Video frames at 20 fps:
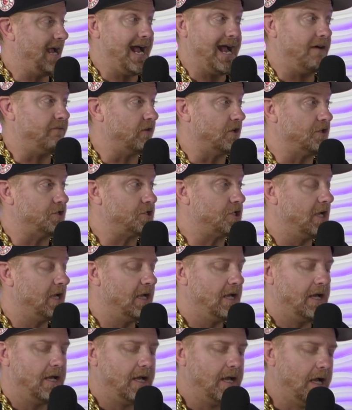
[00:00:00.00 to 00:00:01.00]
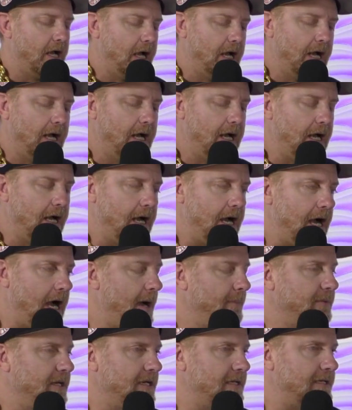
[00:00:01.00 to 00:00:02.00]
Average.
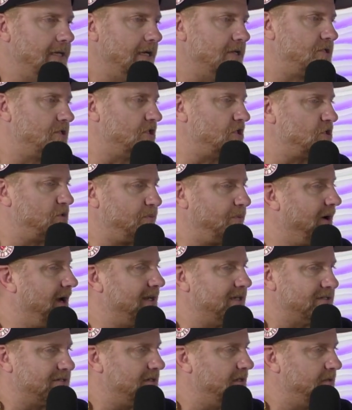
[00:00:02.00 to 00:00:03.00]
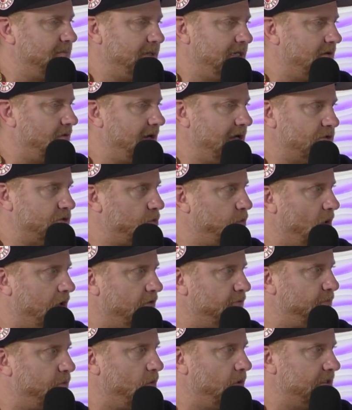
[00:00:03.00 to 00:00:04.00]
I'm going to guess the spread is going to be around
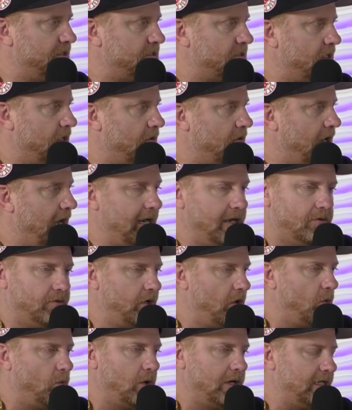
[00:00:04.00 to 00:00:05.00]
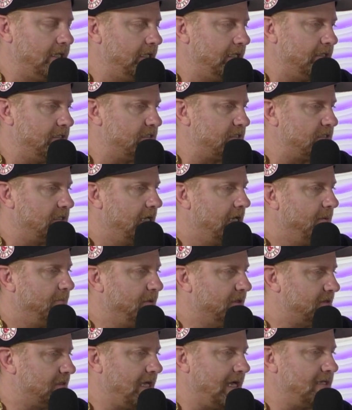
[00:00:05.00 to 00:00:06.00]
12 points, though. I don't know what it is,
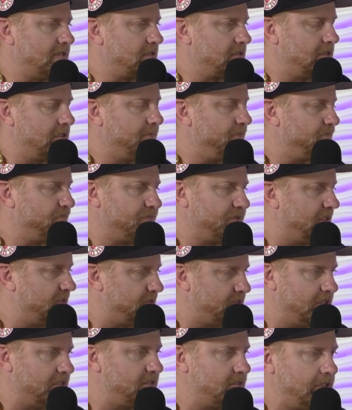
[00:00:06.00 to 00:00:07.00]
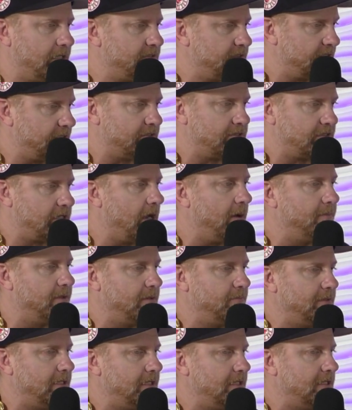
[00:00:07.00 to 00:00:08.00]
but that's the sense that's coming
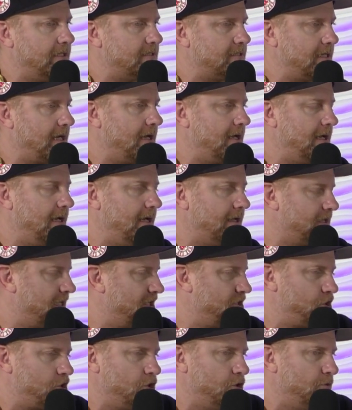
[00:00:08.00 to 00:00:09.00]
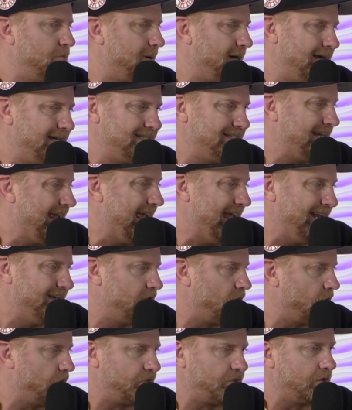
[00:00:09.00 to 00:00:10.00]
to me is LSU by
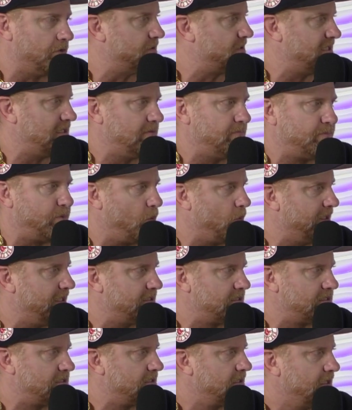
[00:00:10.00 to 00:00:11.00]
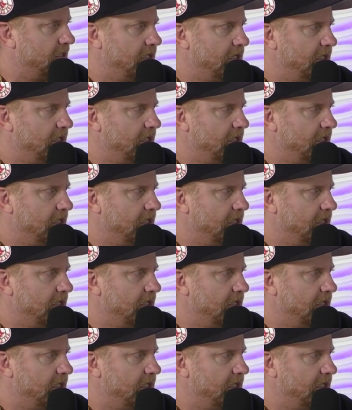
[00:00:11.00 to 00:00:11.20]
10 or 13 points.